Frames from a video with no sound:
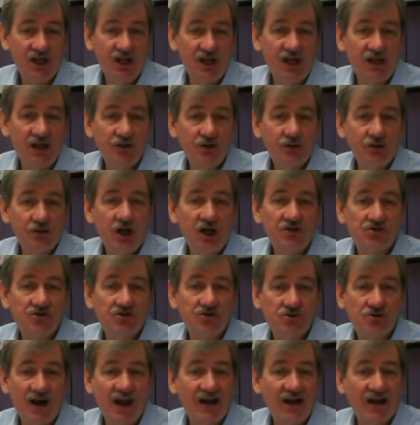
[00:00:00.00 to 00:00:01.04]
and you lost
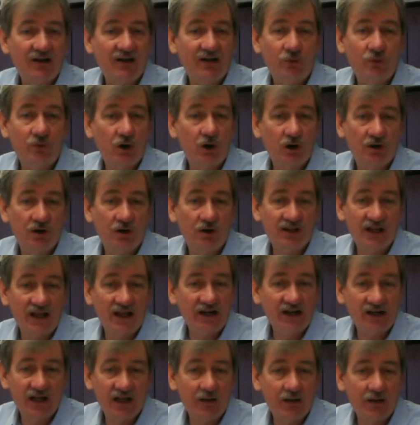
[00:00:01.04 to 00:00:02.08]
track of where all the
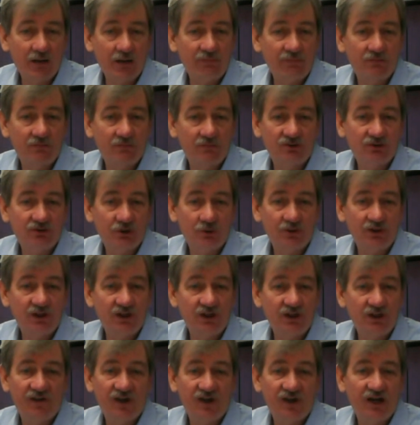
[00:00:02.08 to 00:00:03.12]
data came from. So we
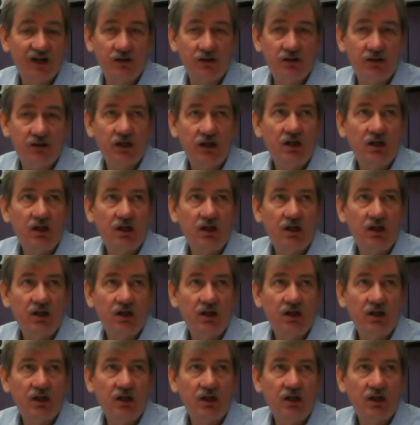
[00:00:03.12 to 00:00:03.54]
invented,